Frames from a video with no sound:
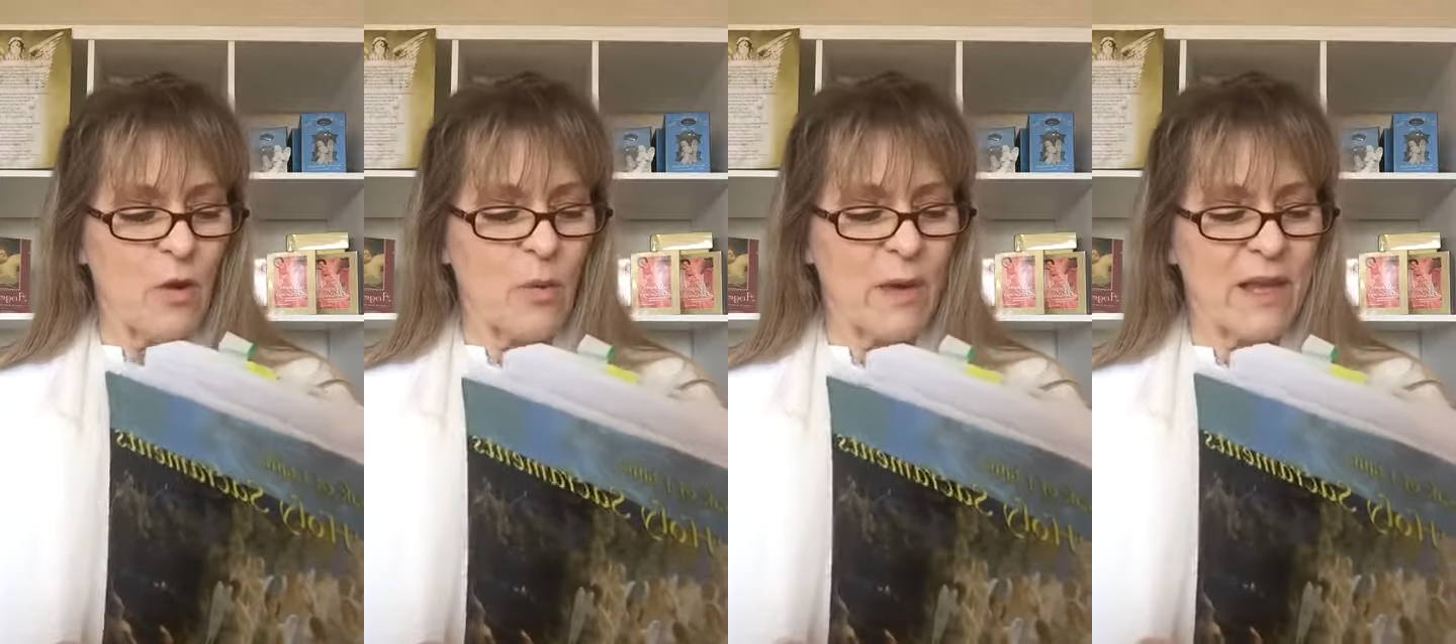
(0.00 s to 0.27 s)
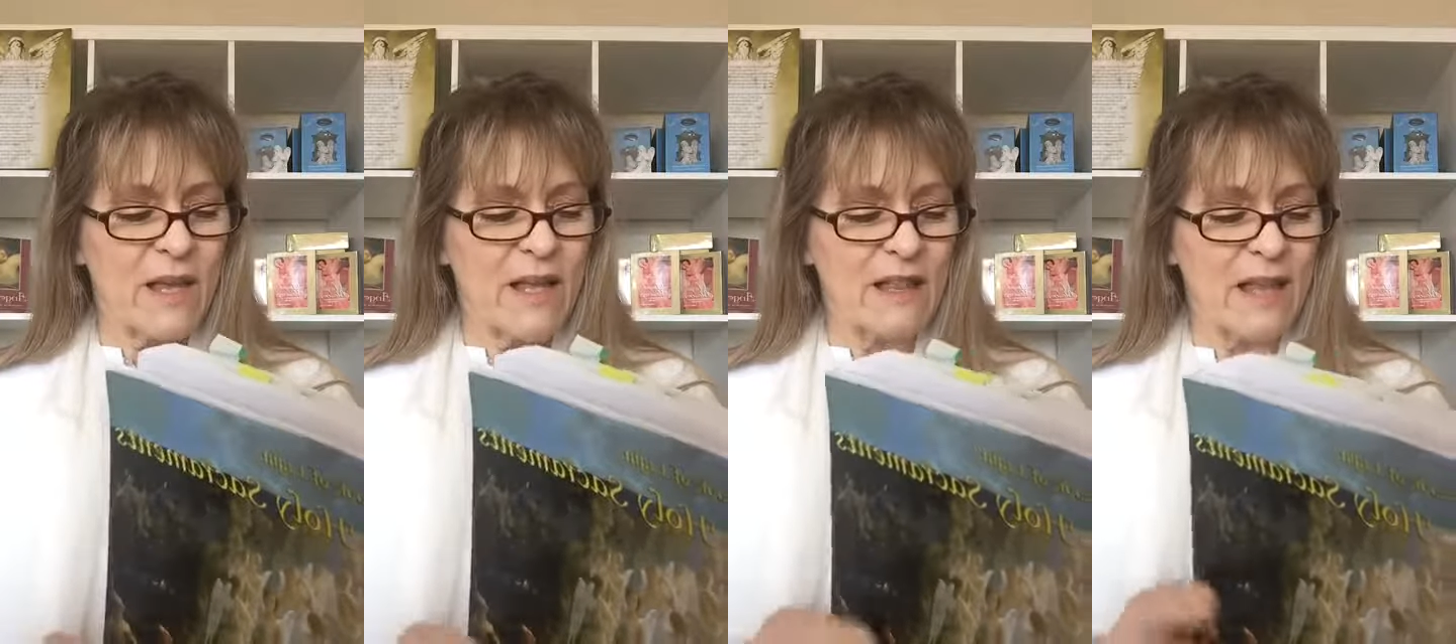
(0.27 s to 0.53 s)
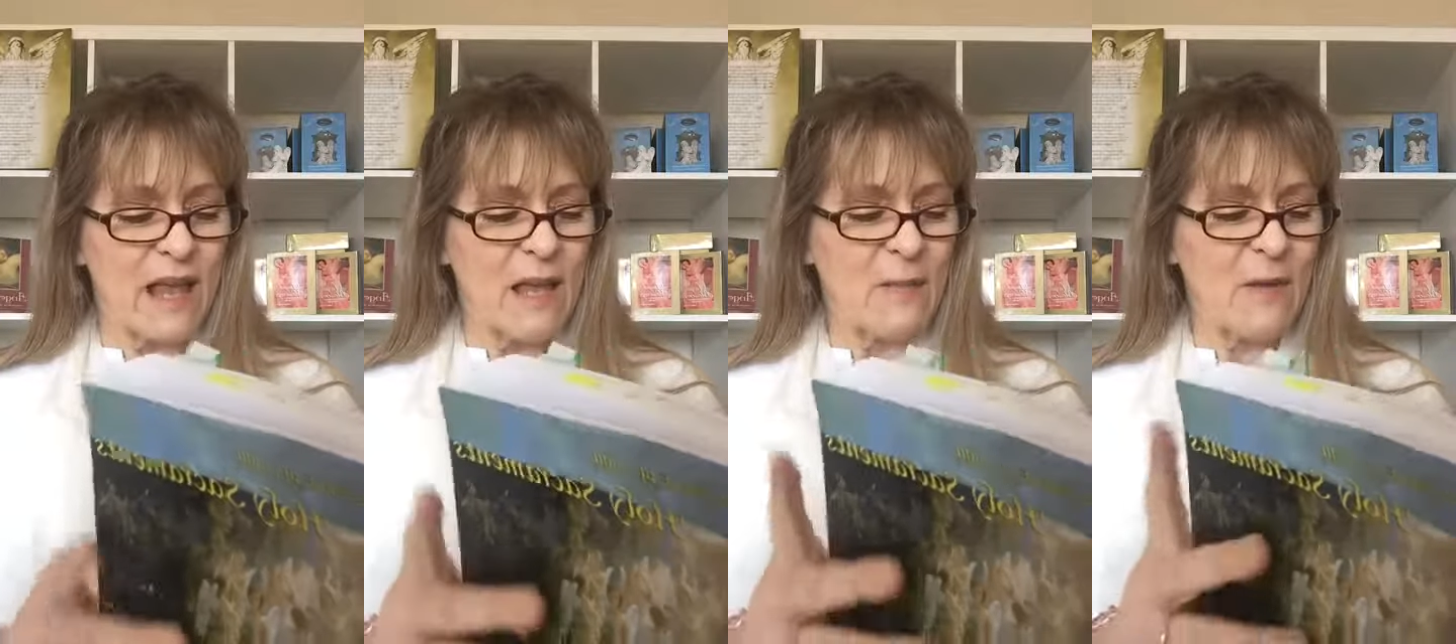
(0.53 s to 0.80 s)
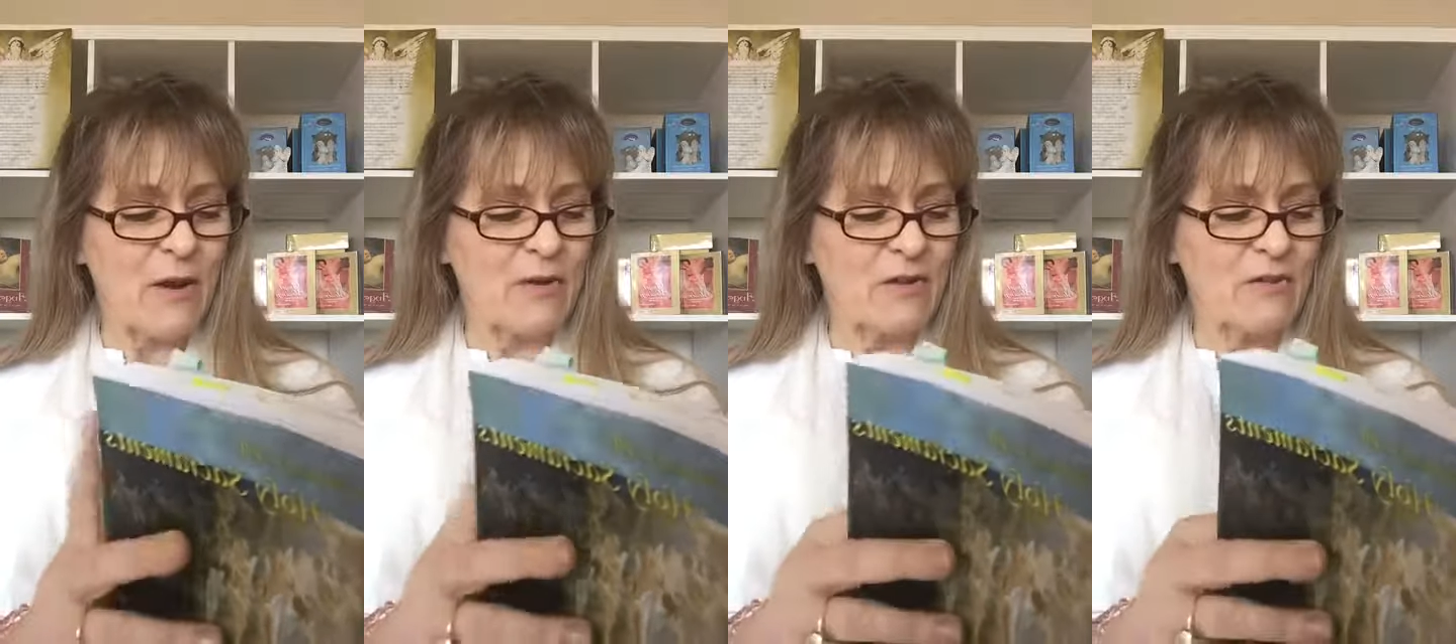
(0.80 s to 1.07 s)
We
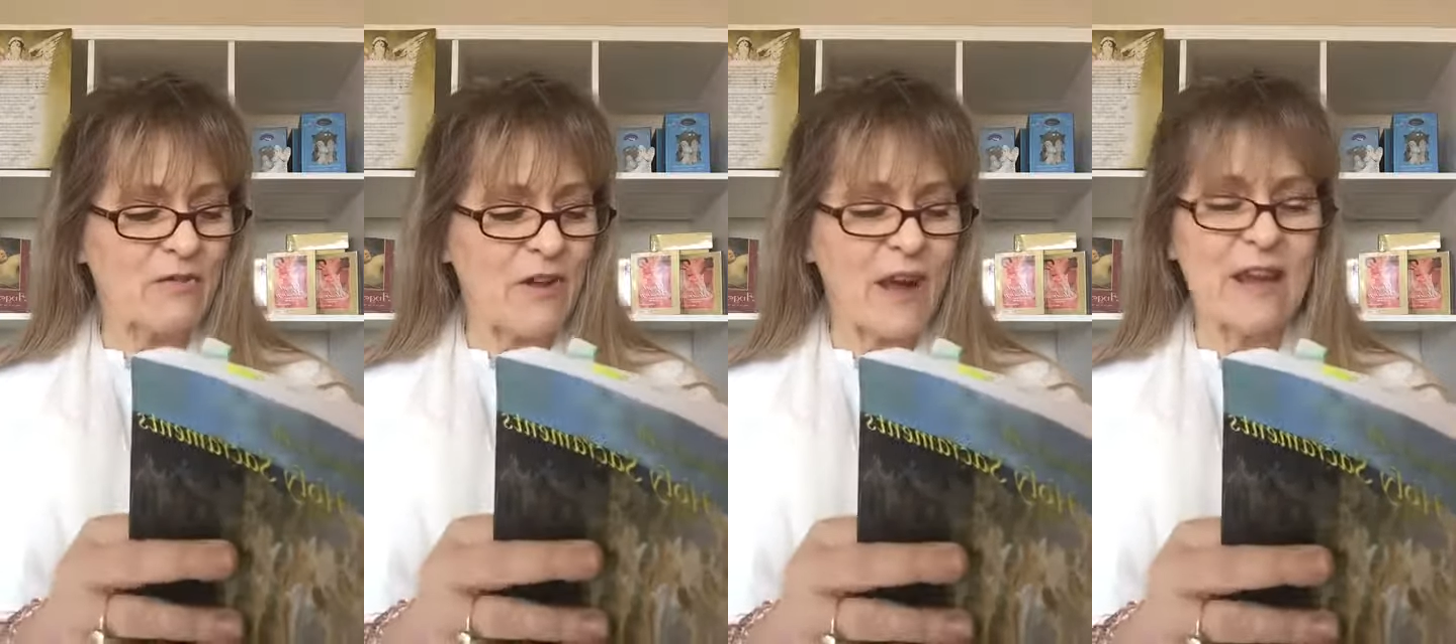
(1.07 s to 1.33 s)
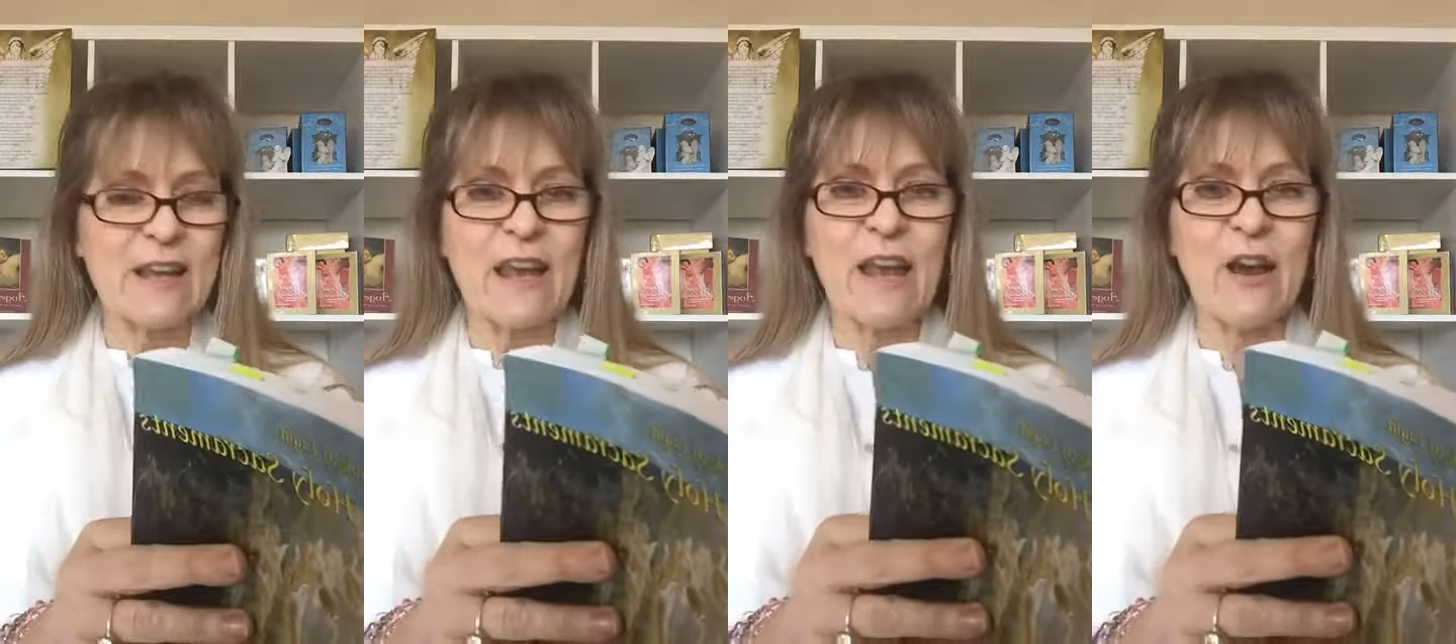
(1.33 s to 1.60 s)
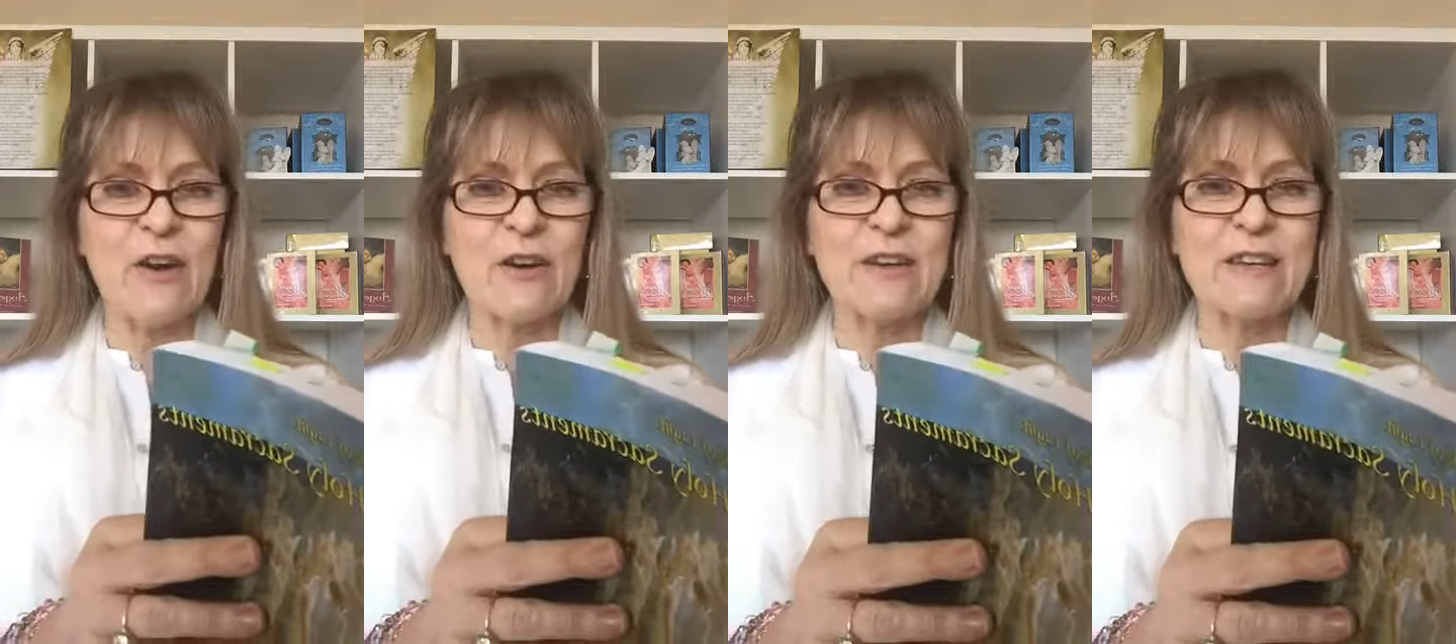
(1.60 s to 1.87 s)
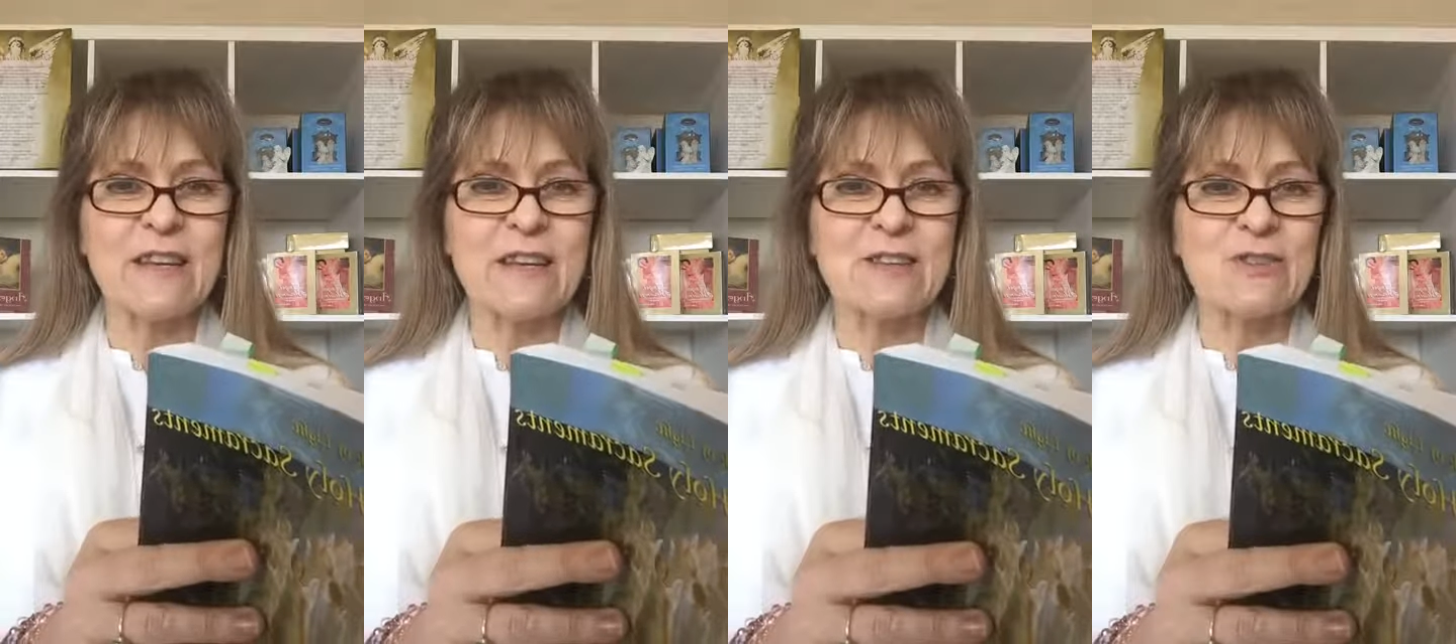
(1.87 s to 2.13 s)
claim our divine
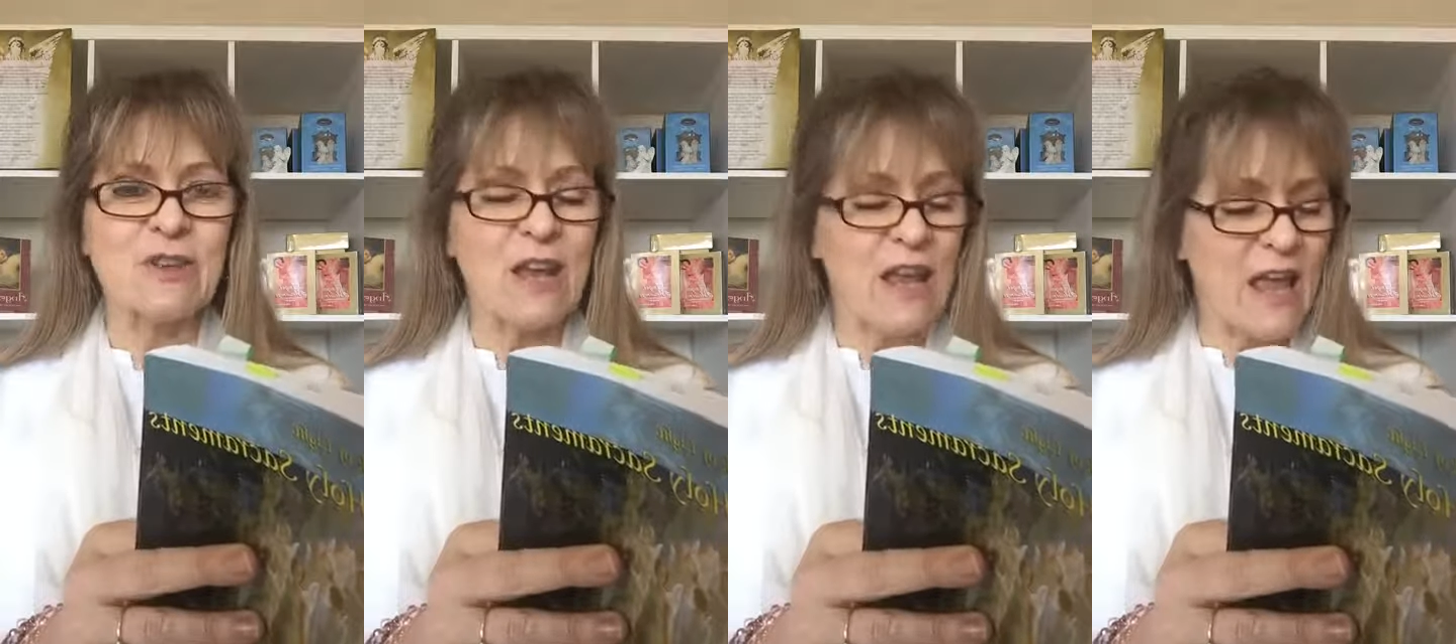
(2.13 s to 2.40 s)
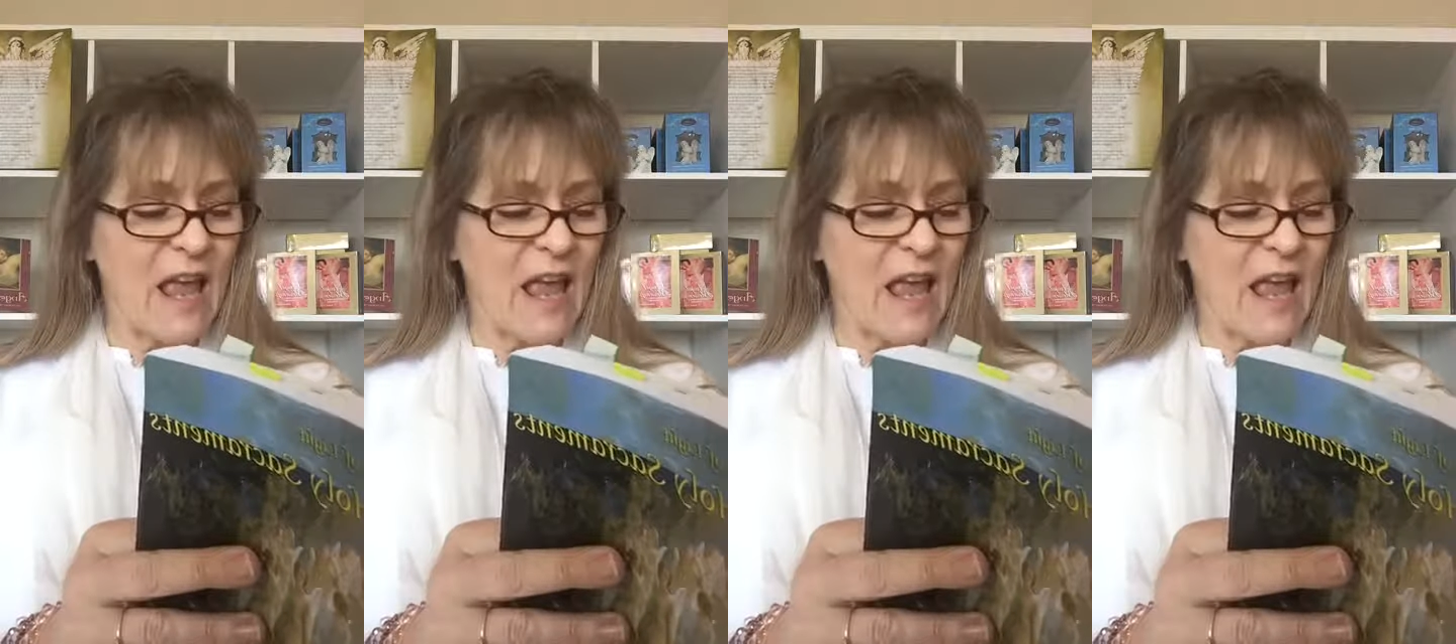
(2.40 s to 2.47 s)
heritage